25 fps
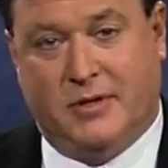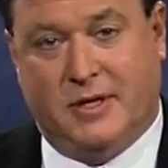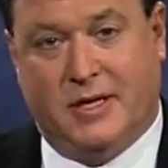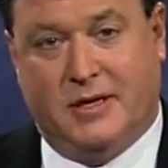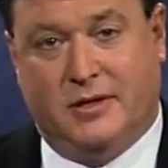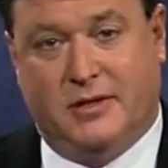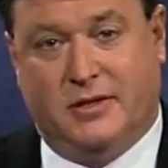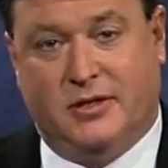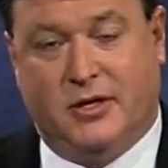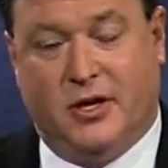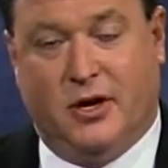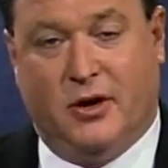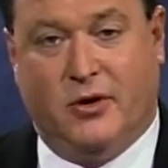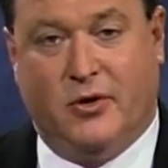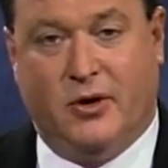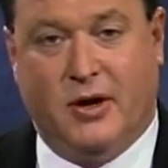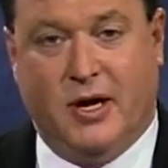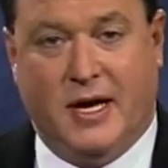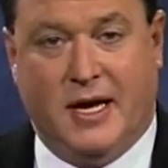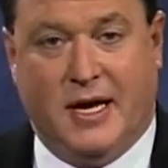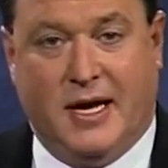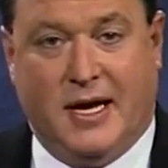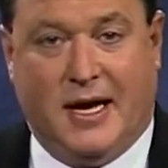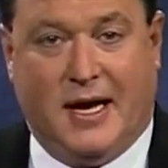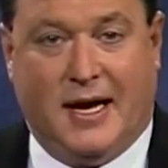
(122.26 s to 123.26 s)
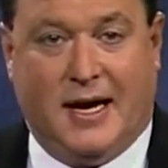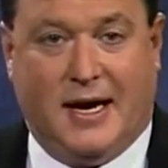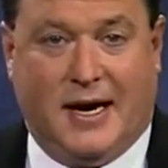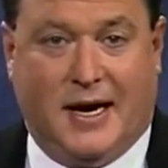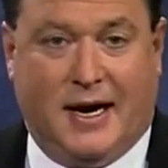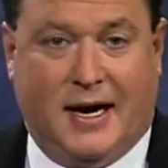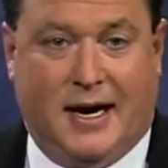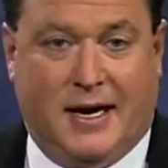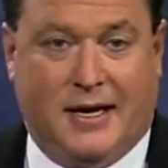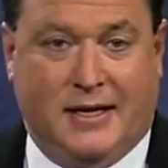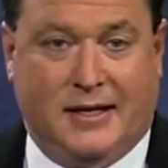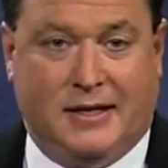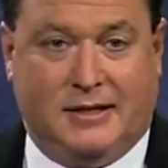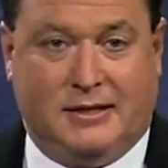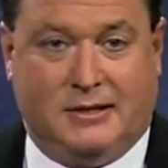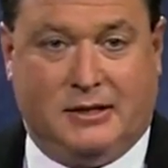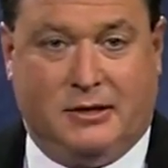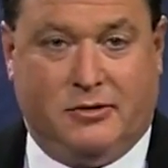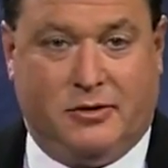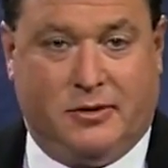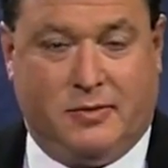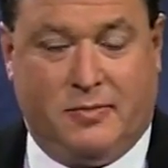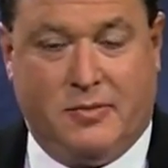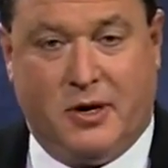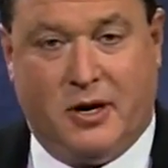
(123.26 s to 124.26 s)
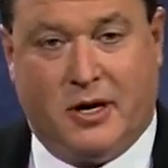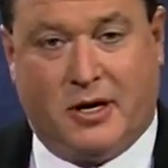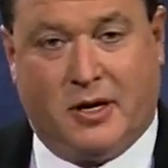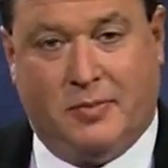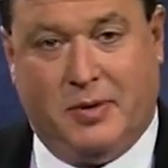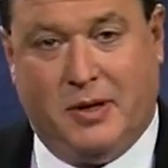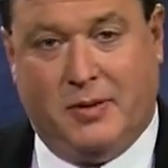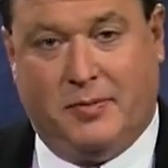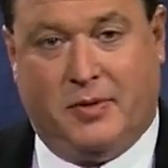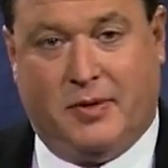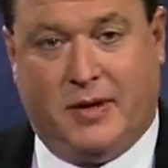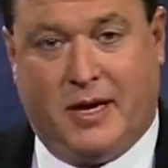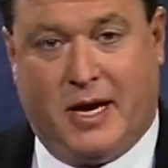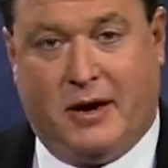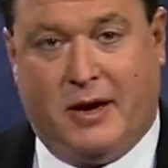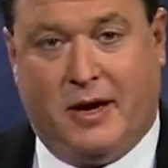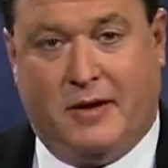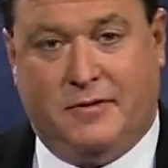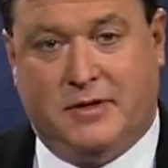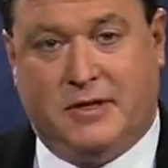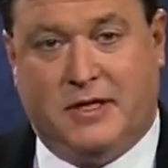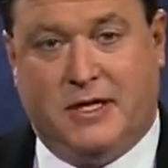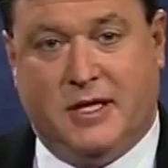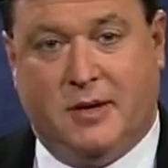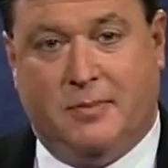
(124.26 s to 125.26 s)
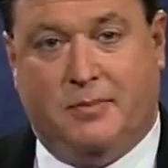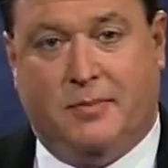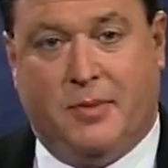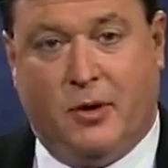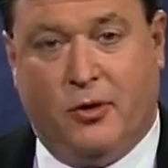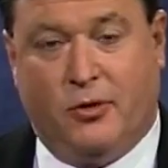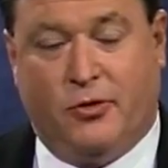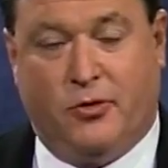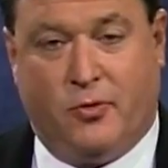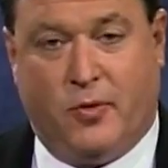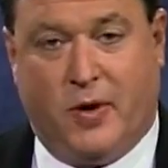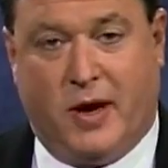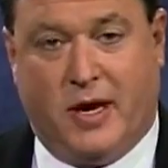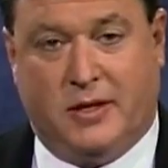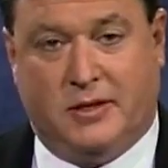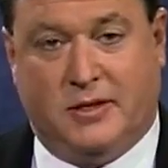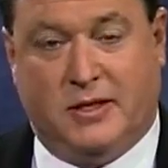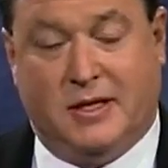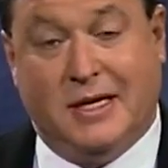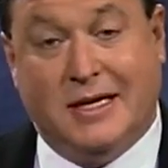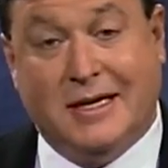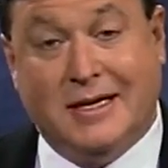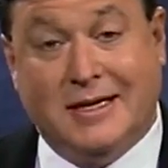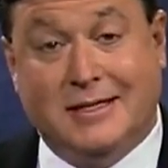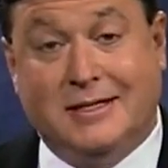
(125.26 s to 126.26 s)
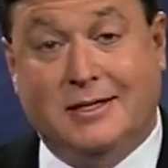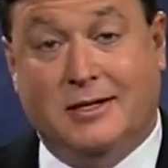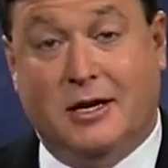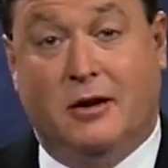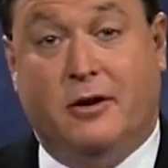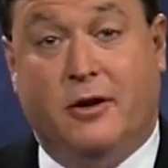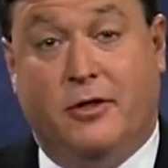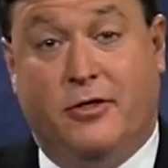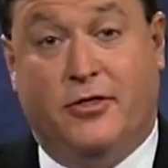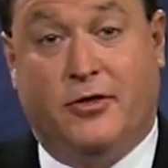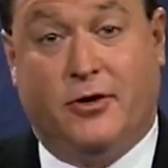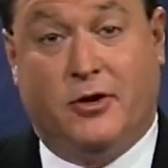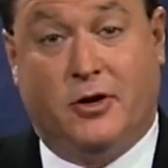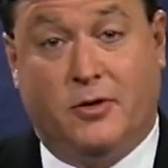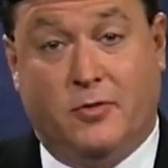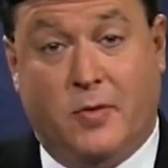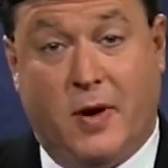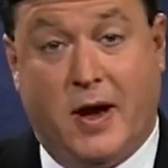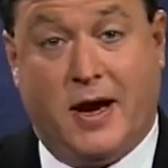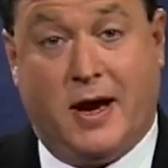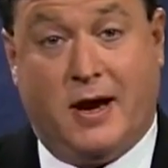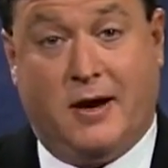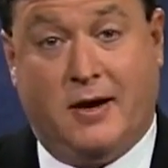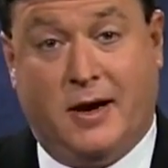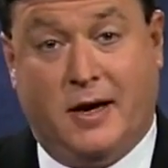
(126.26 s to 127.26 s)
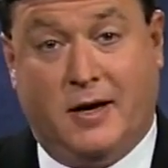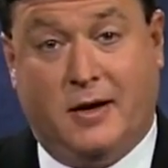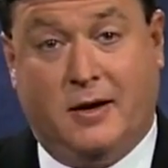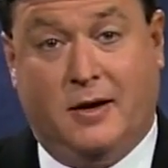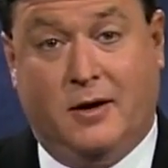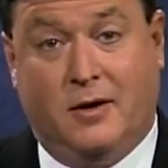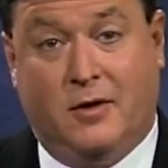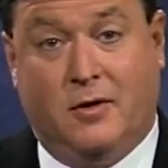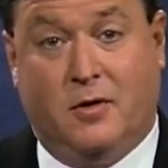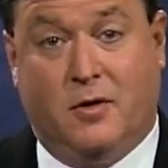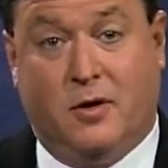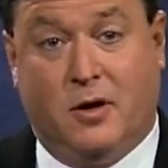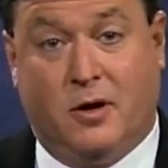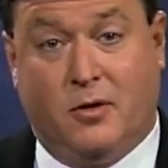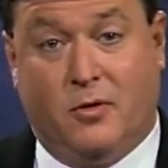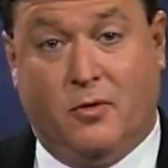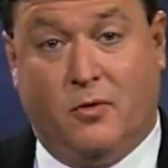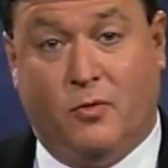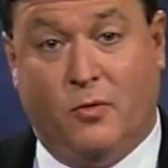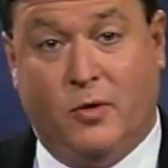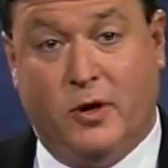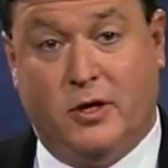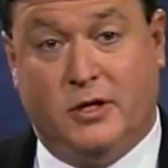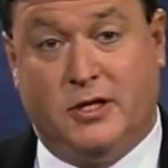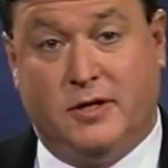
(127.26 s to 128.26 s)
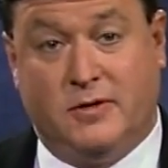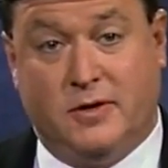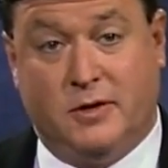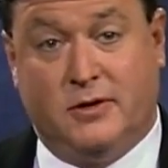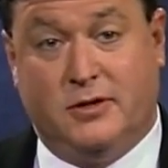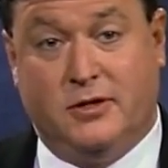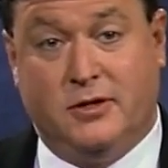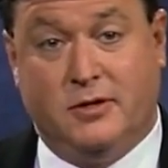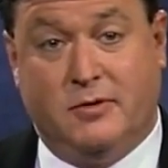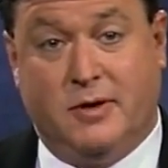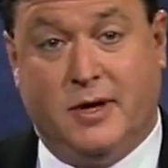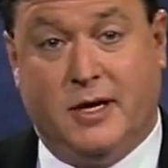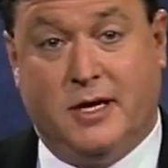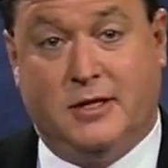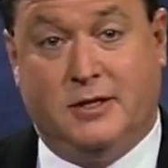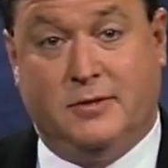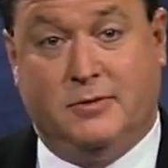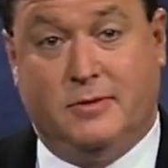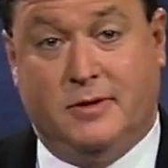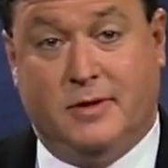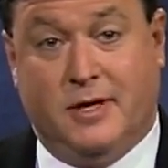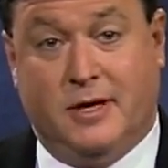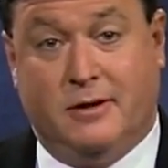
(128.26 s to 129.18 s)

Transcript: And so the American people now have seen it both ways. Is there a third way, Eric, or which of the two ways would they